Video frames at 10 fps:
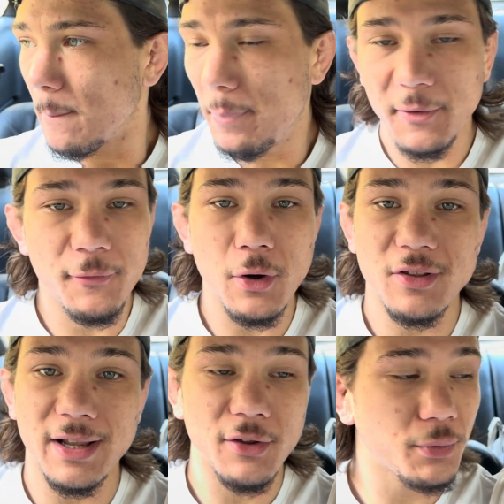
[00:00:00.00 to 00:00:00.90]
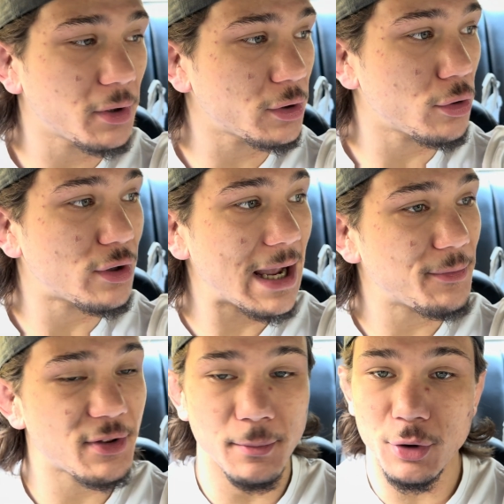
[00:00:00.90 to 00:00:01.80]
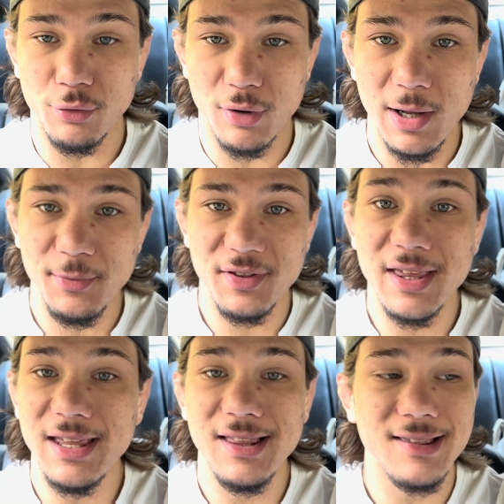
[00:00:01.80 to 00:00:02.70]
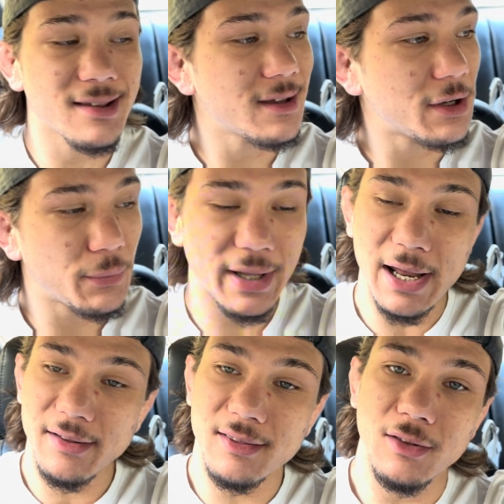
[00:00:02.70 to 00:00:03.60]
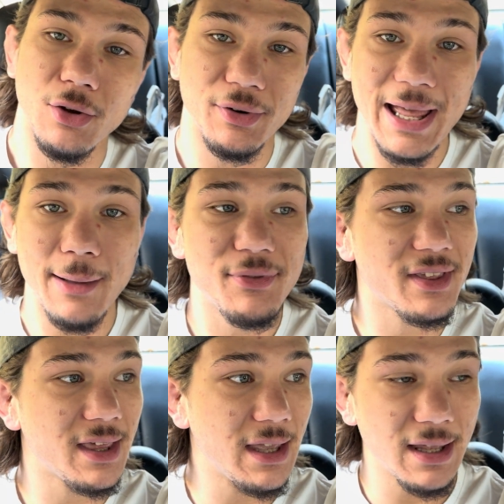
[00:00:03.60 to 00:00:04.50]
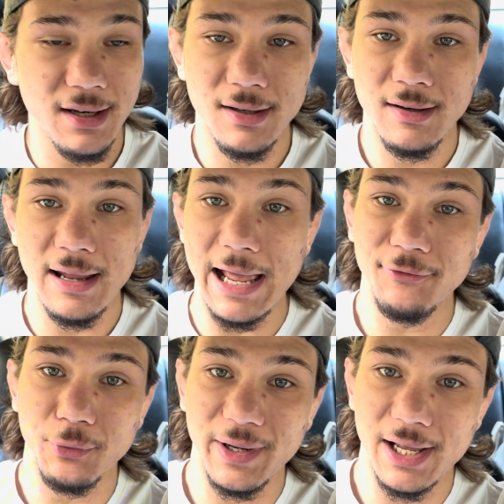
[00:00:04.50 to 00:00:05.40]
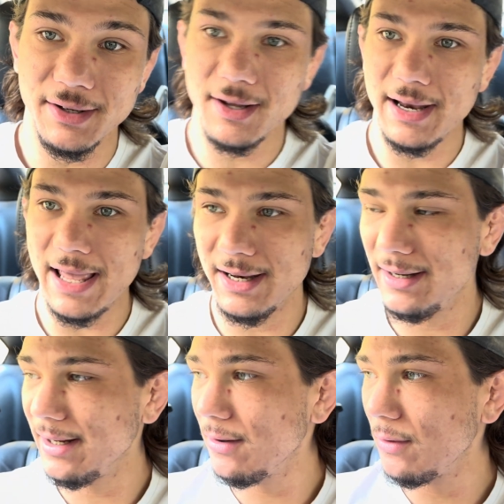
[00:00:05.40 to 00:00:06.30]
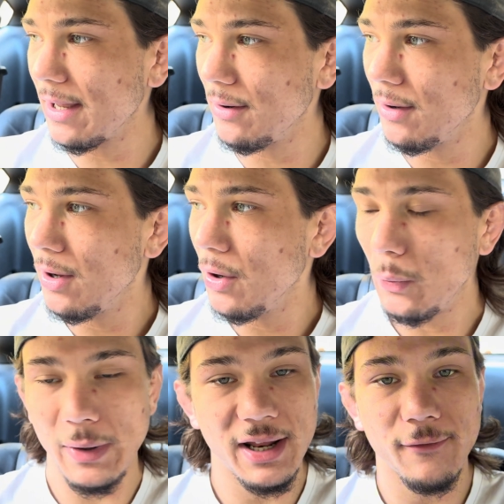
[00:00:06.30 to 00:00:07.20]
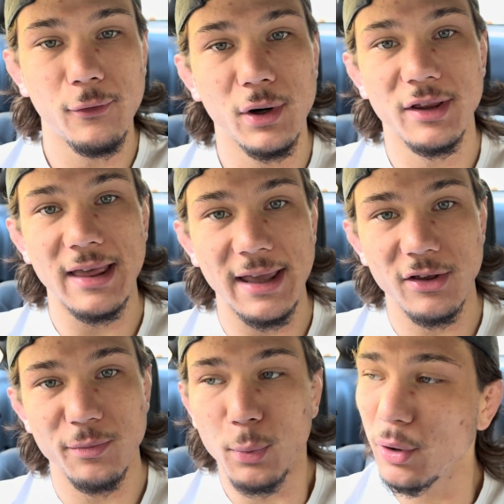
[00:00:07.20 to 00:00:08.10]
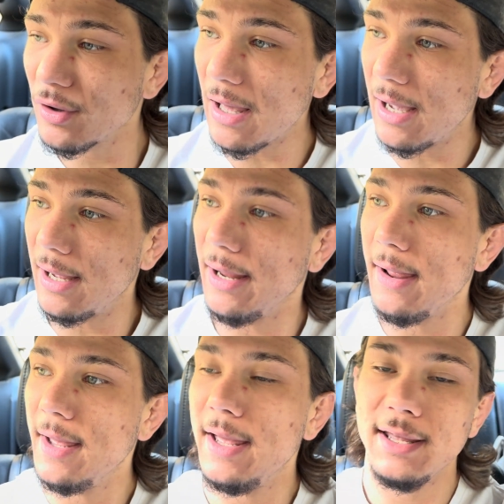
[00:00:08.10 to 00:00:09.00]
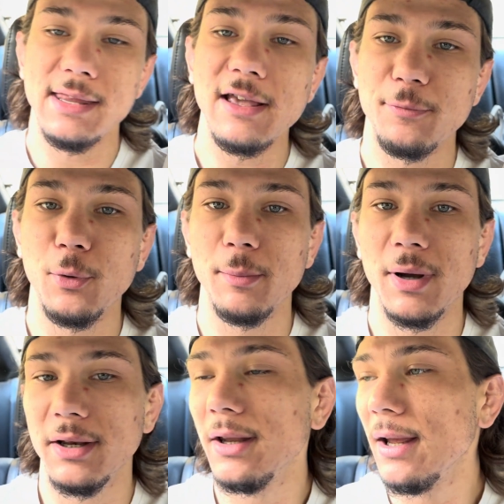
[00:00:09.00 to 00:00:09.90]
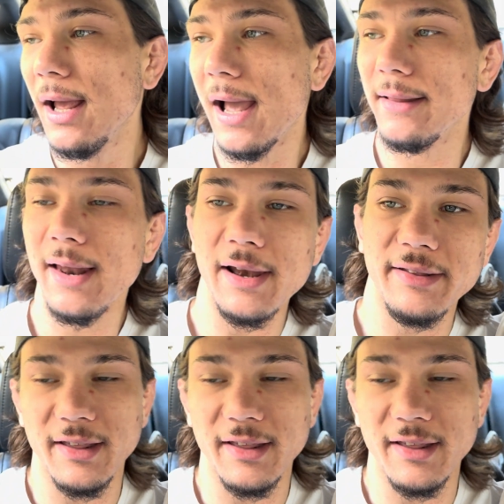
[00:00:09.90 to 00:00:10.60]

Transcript: But folks, I guess we're gonna go grab some grub skis. We got us a little nap ski in after we got done editing and waiting for it to export. I hit the export button and then I did